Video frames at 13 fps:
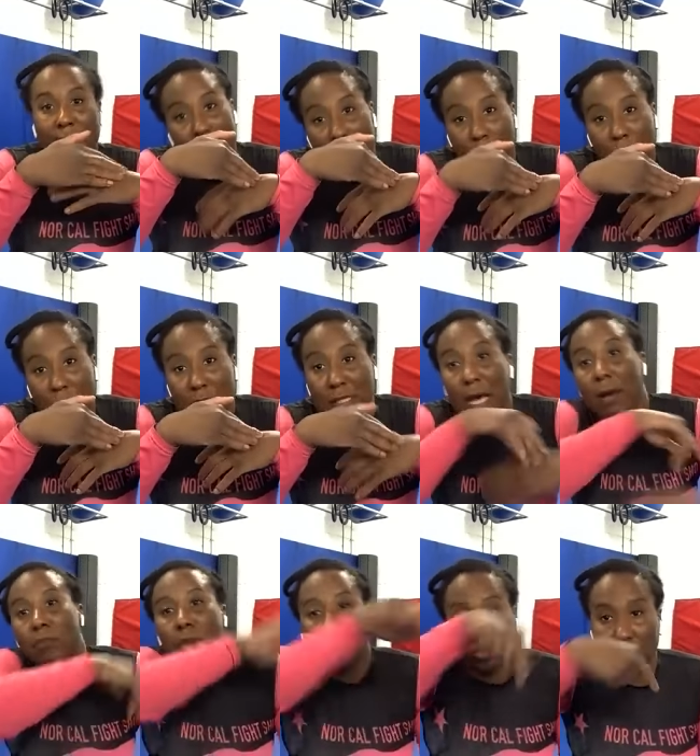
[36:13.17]
Now I'm going to stop
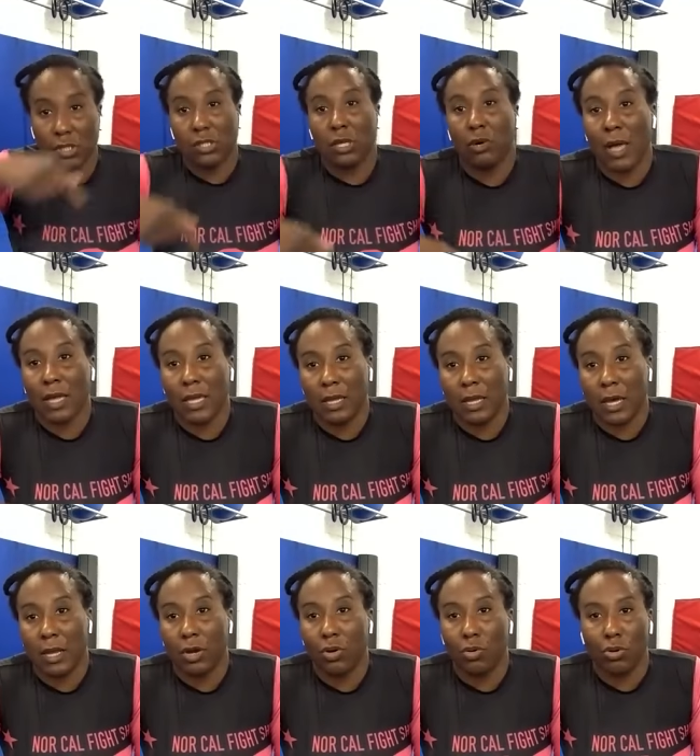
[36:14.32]
motion so I can
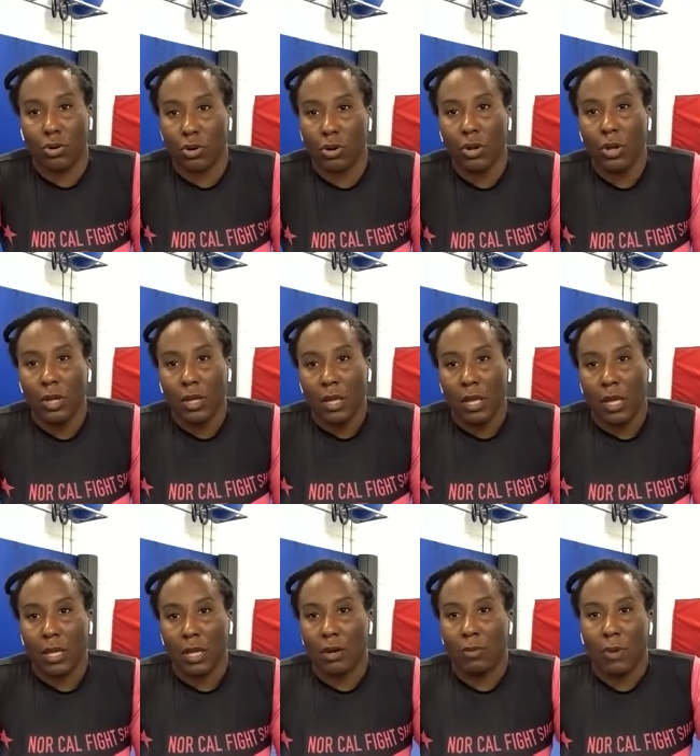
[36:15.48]
cut a corner and
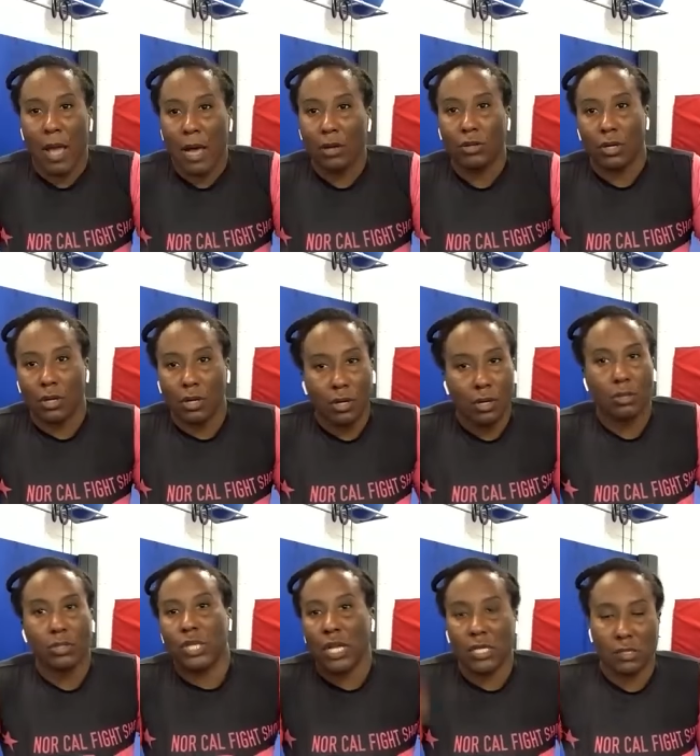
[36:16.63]
get around or
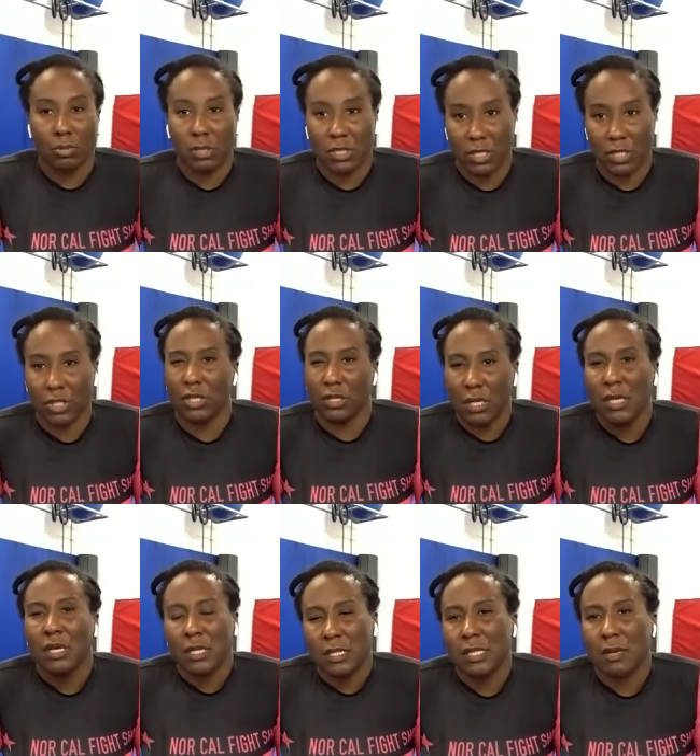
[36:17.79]
change the position.
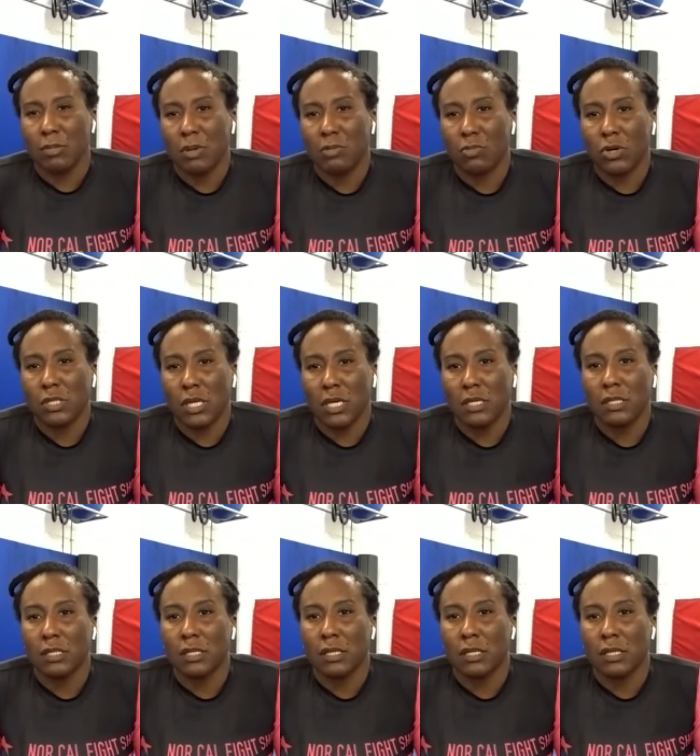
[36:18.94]
Does that make more sense?